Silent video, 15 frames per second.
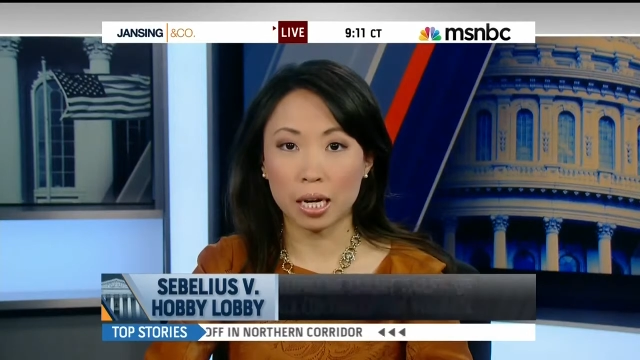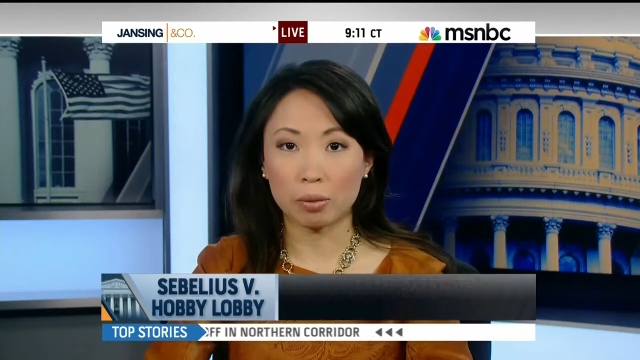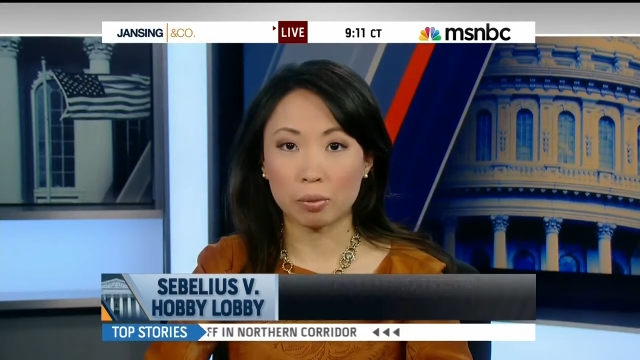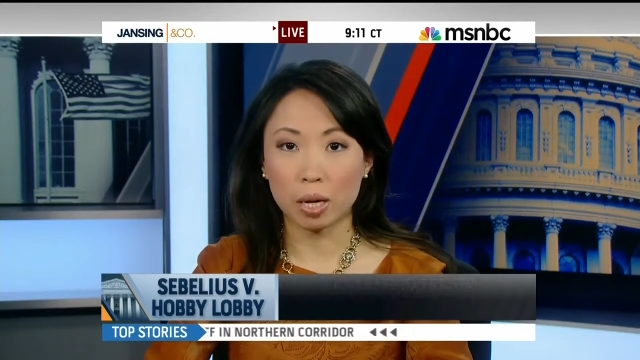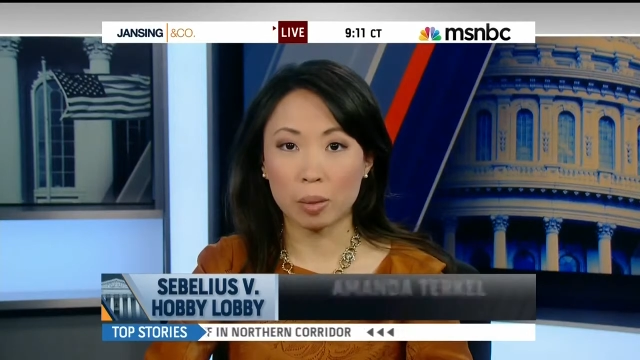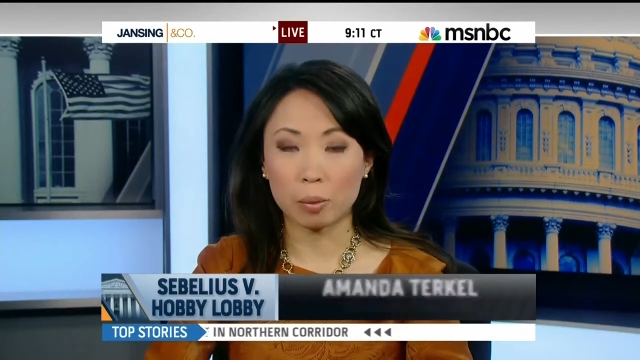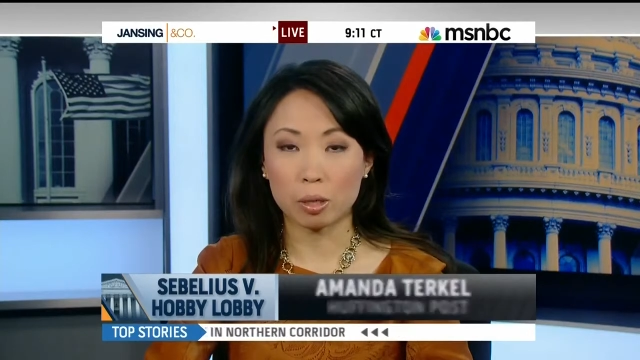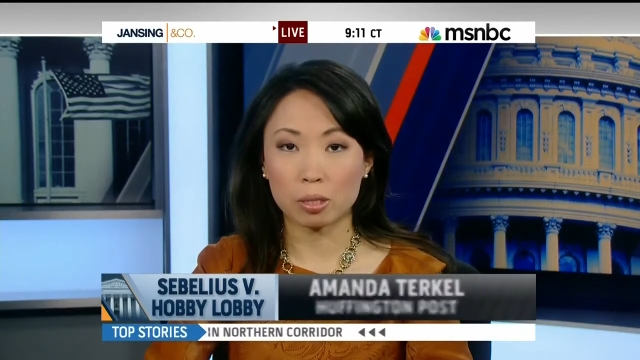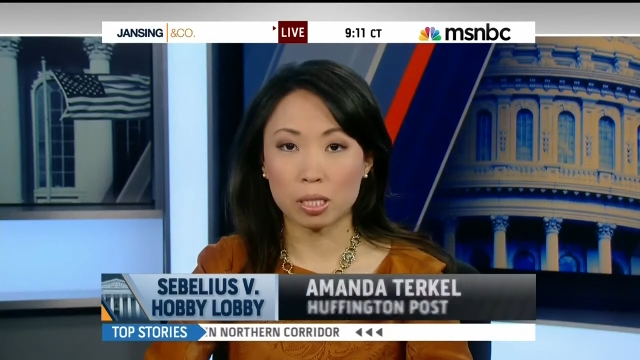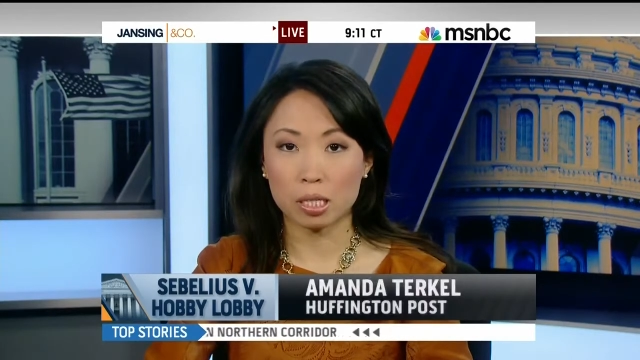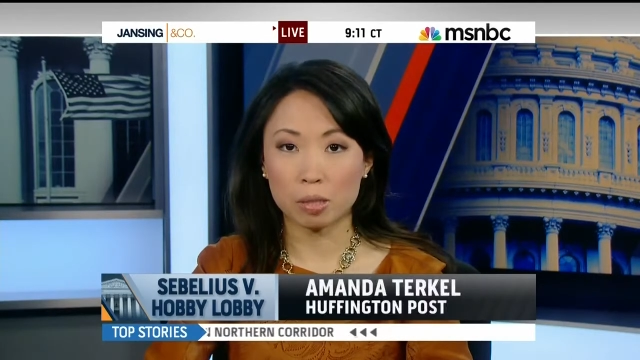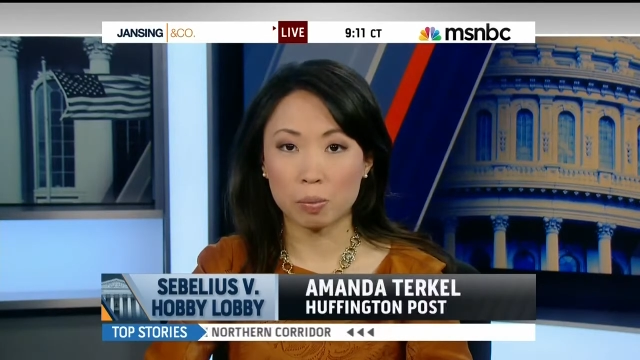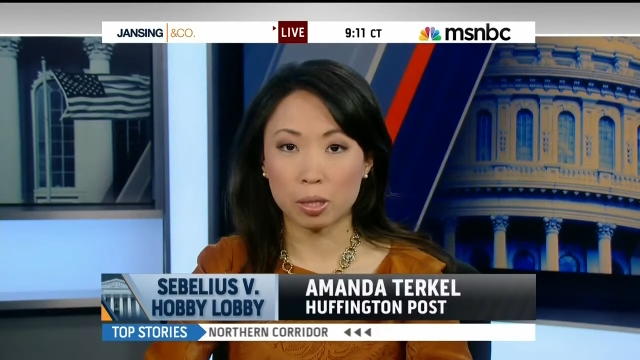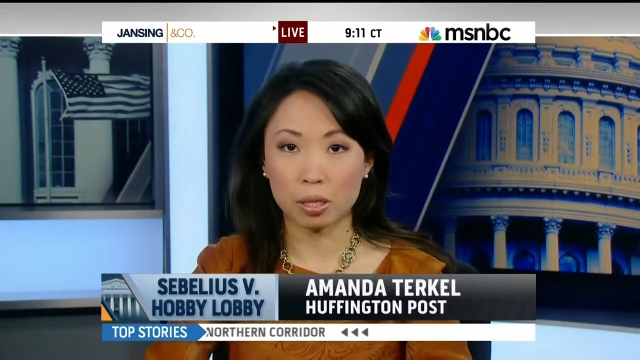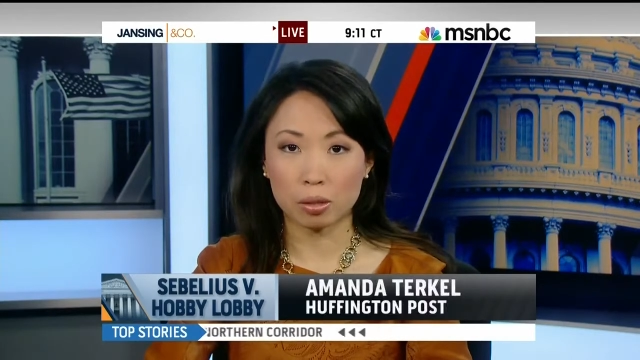John Roberts has
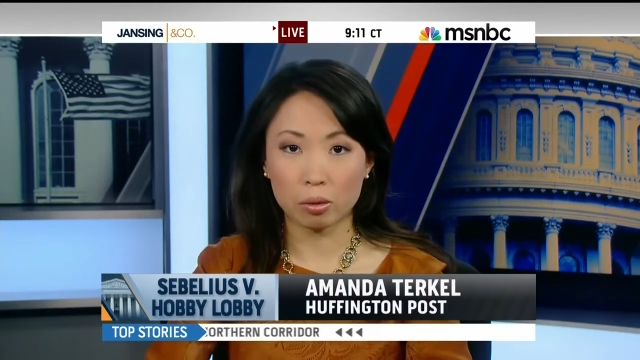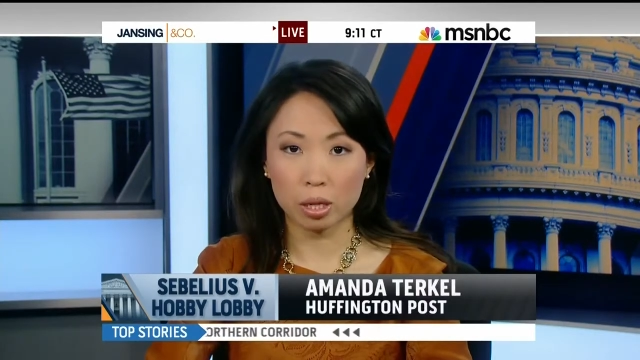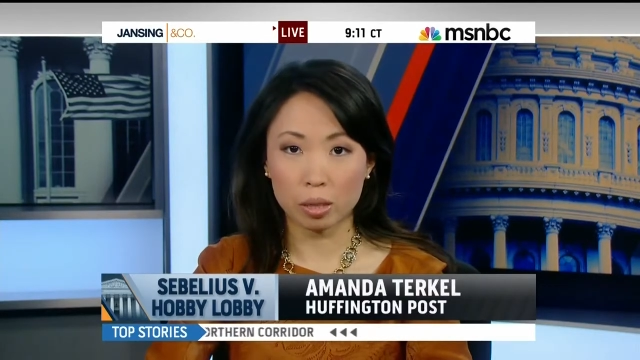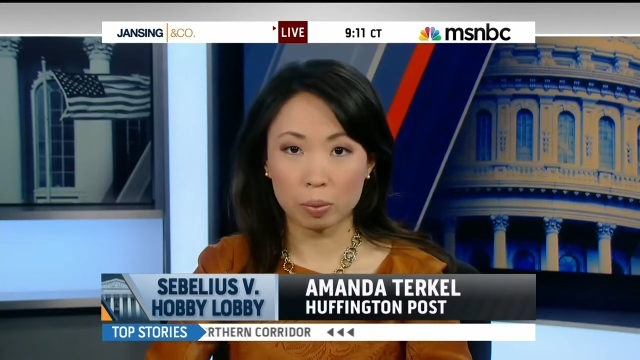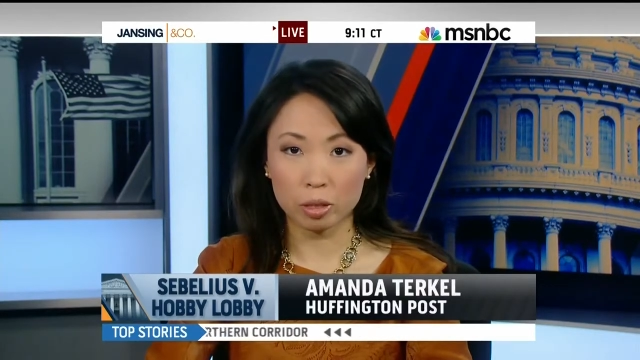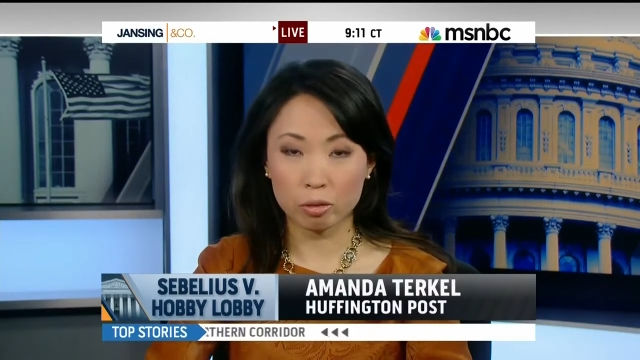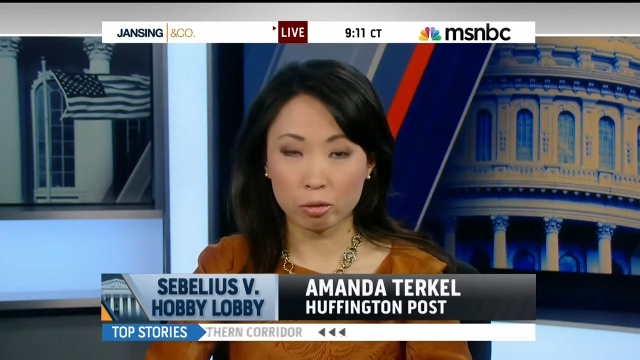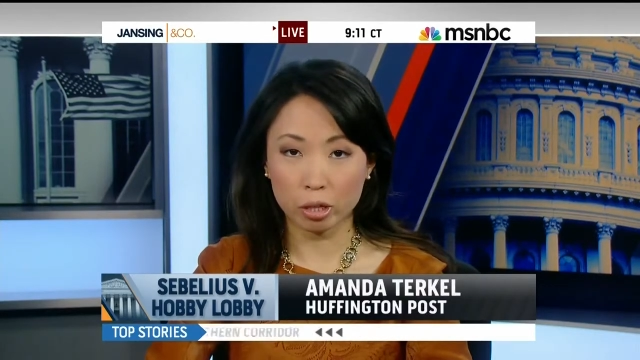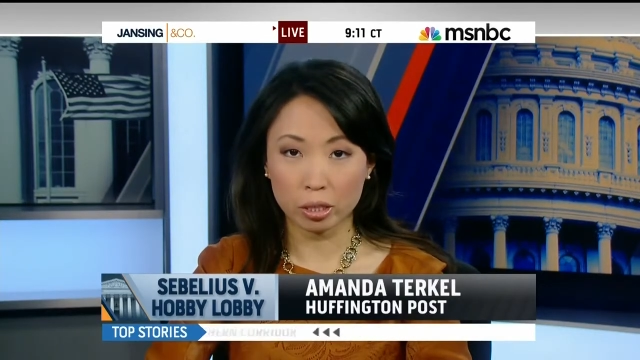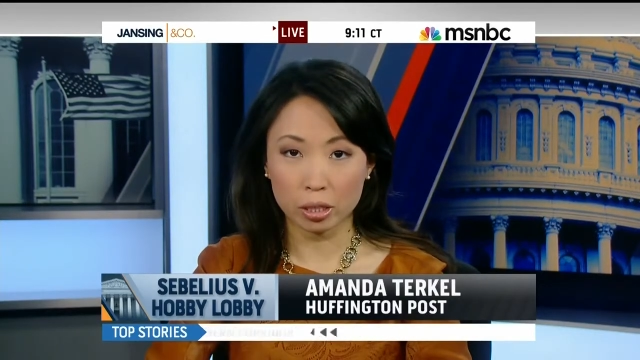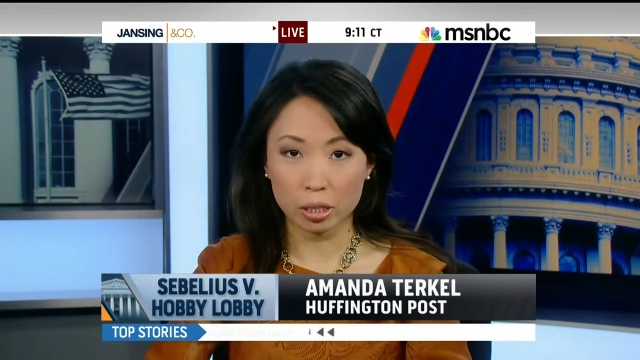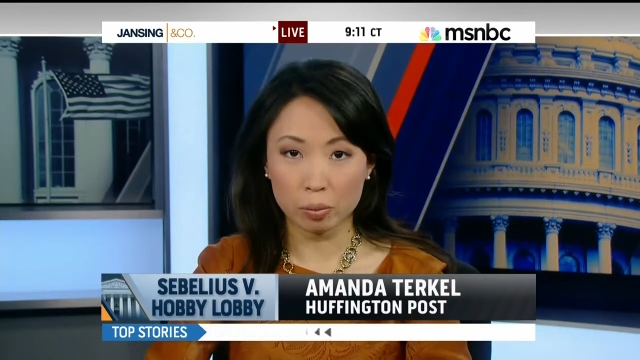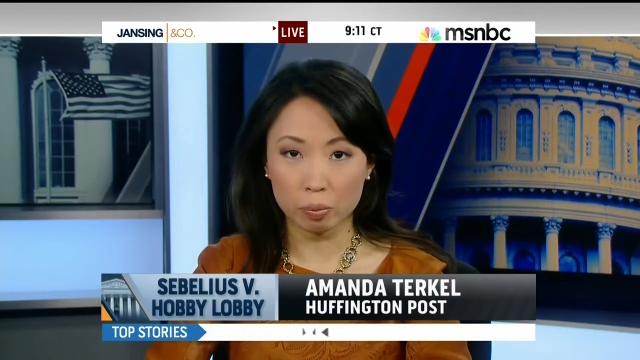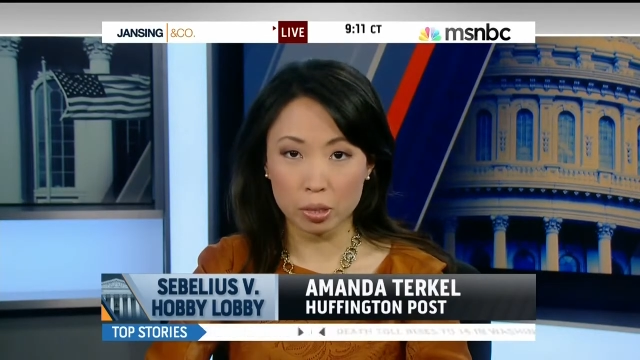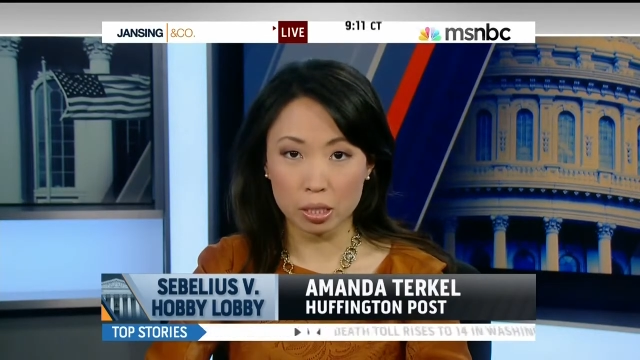been incredibly friendly
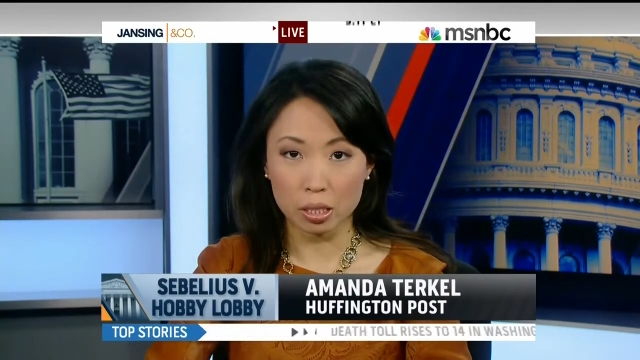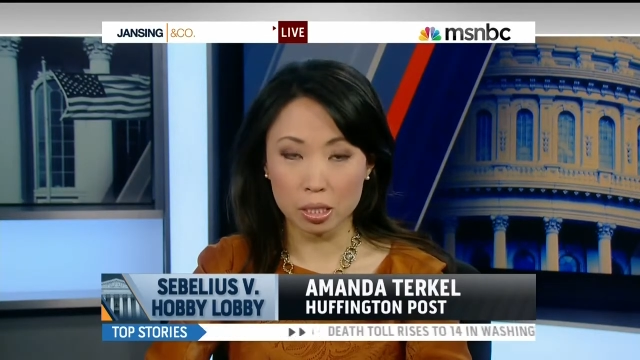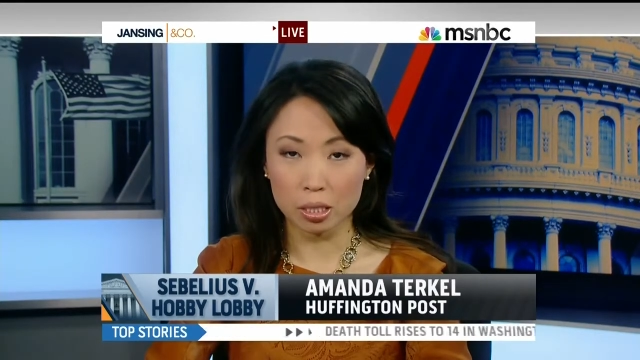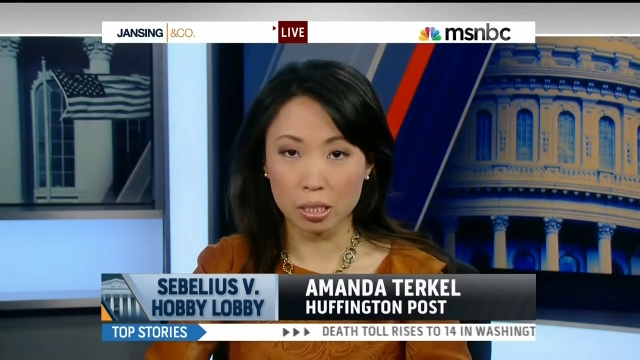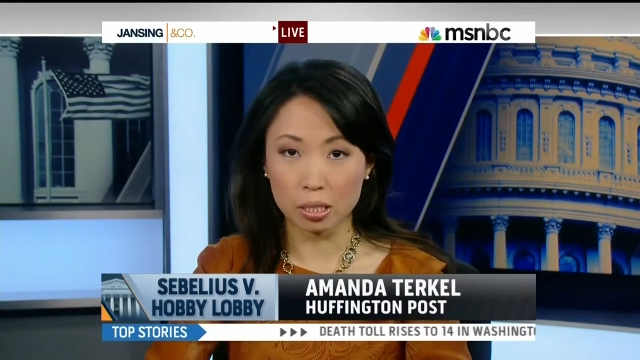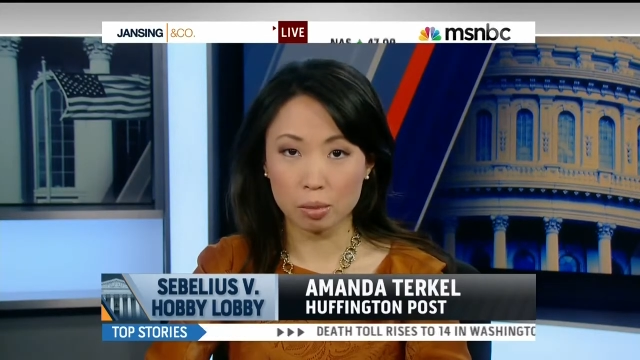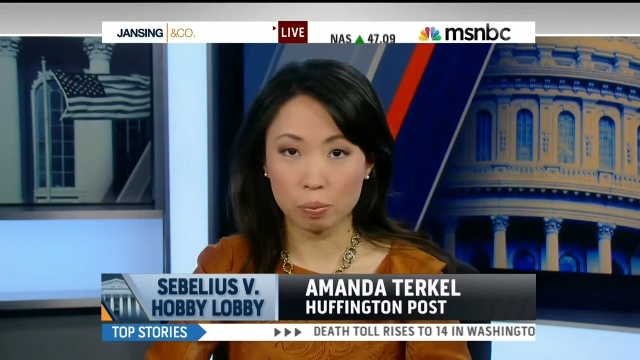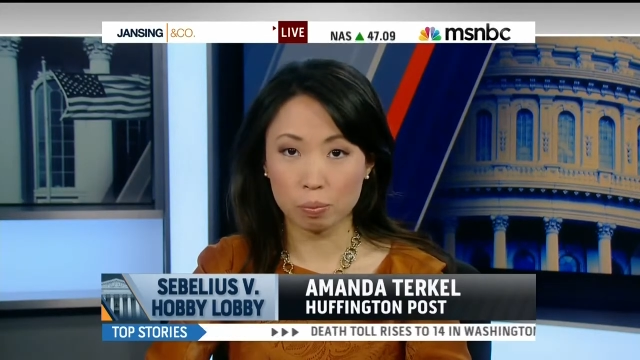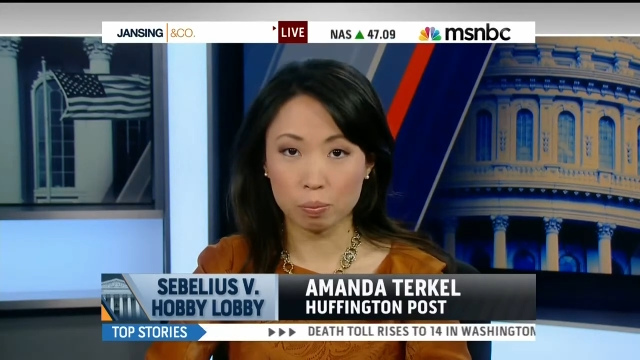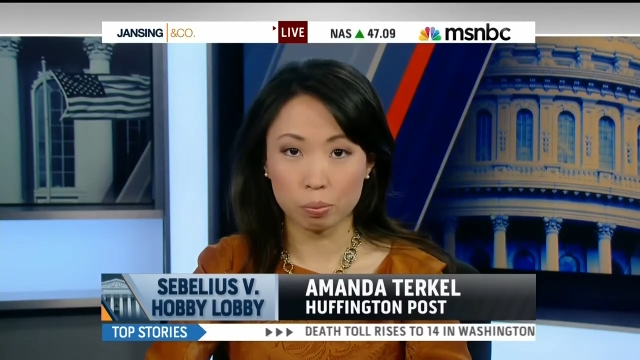to businesses,